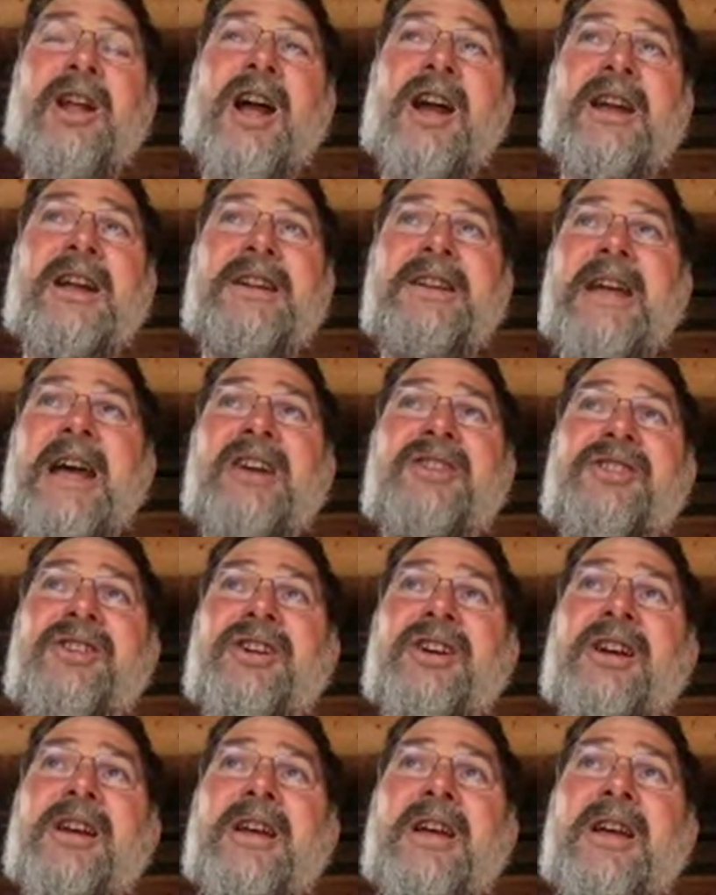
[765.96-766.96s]

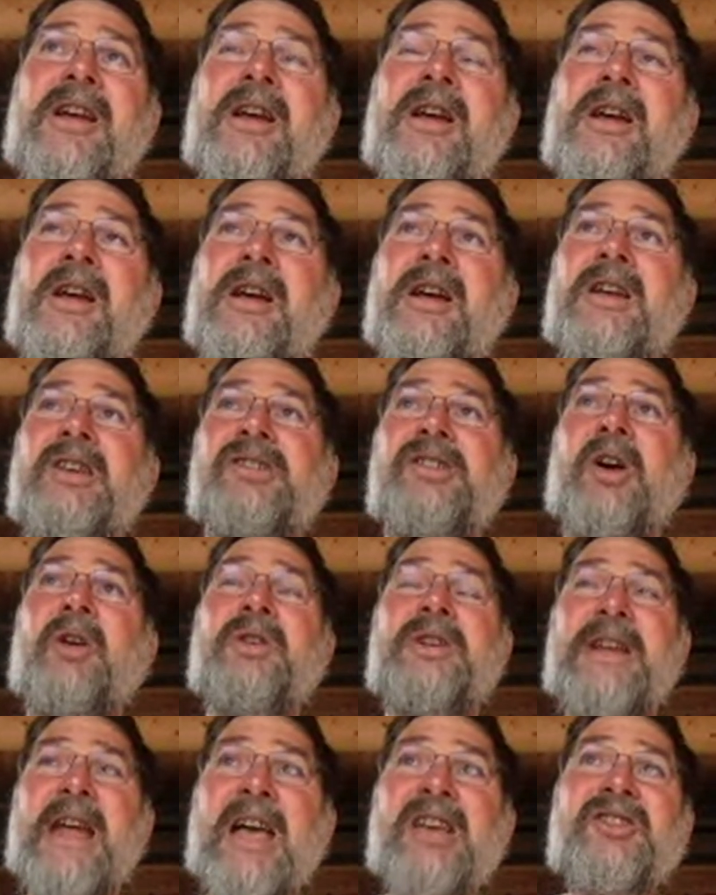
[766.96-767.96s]
architecture.
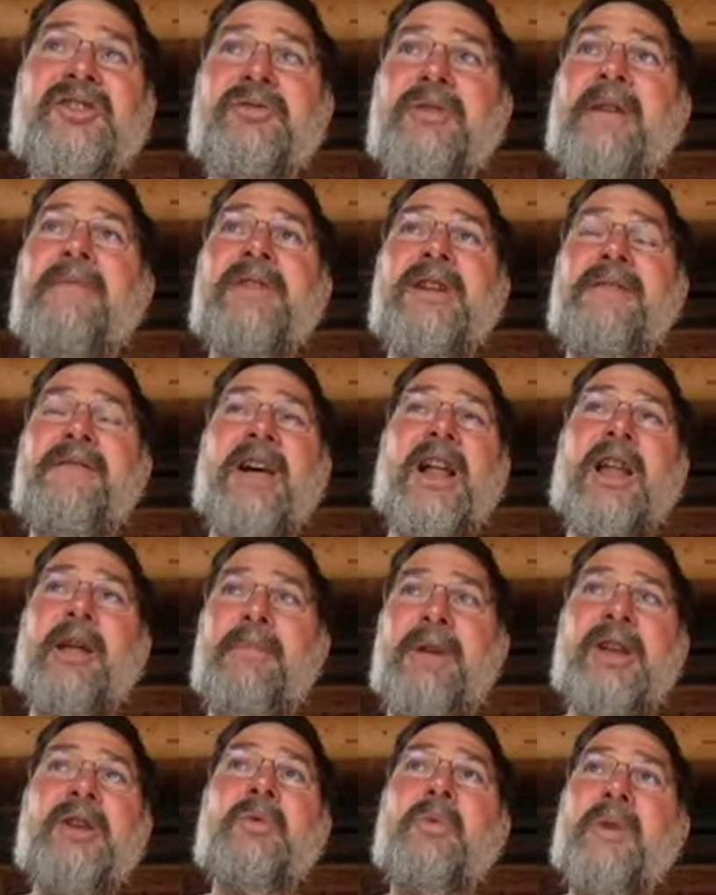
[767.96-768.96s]
So test-driven
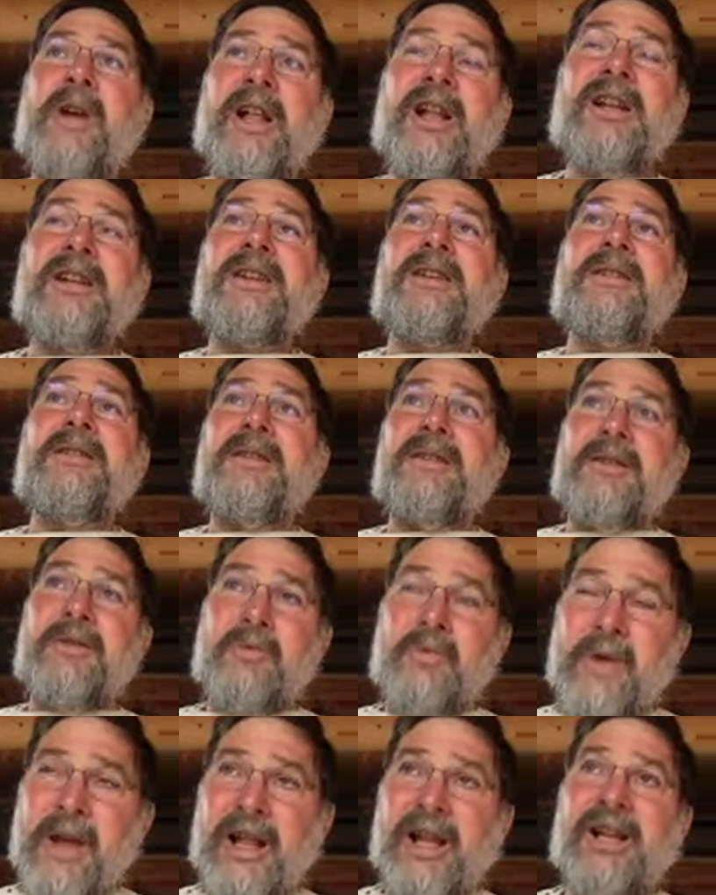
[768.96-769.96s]
development
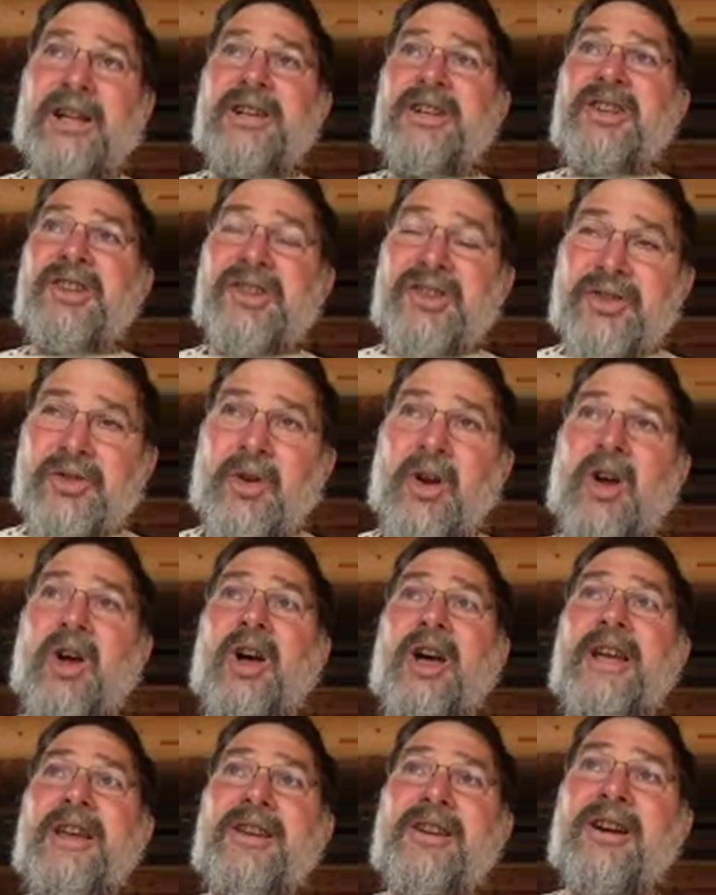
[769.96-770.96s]
will
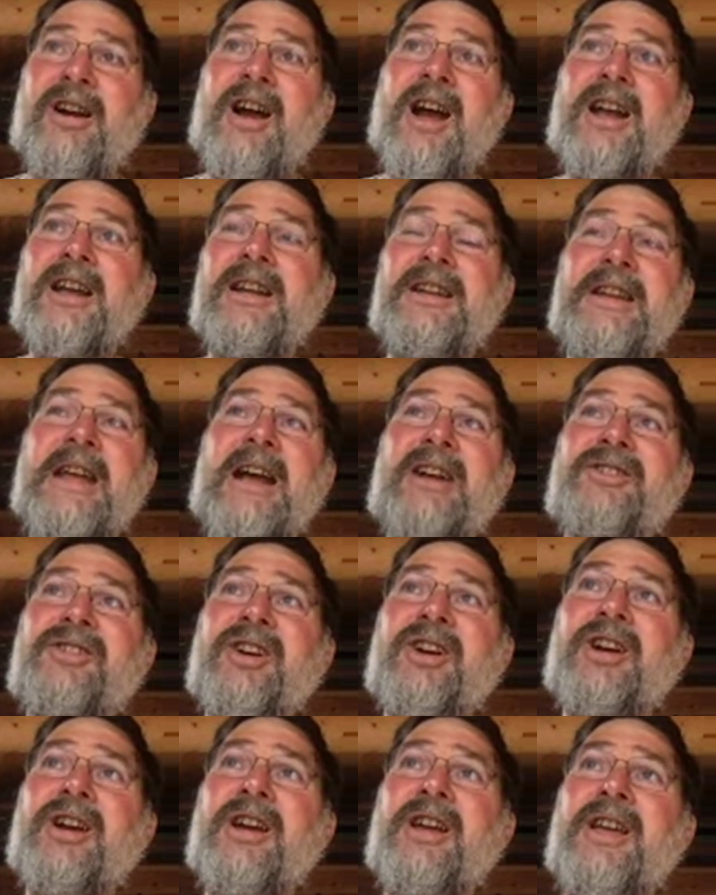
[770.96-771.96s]
destroy your
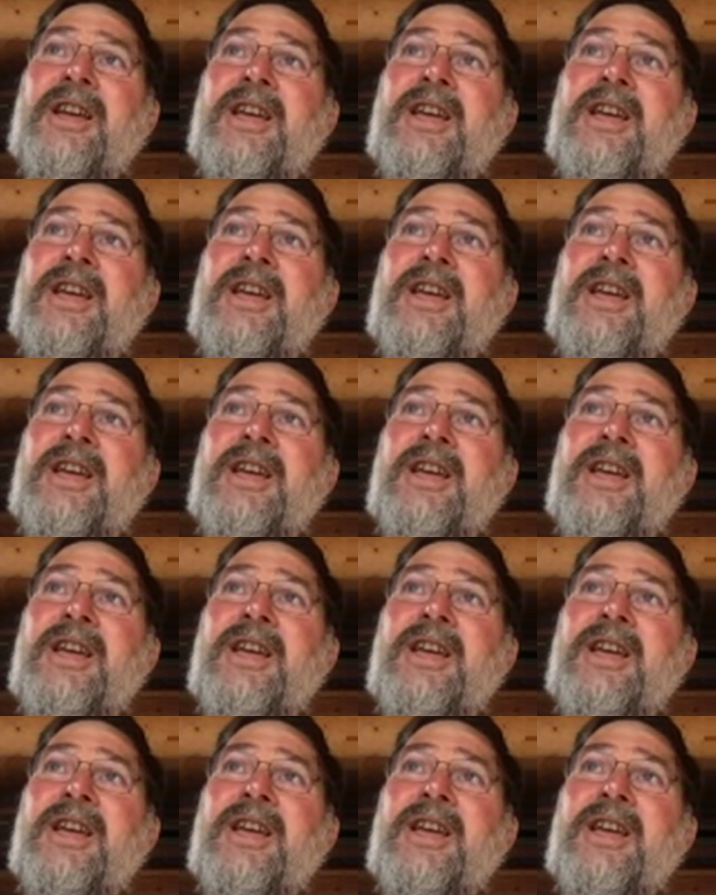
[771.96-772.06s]
architecture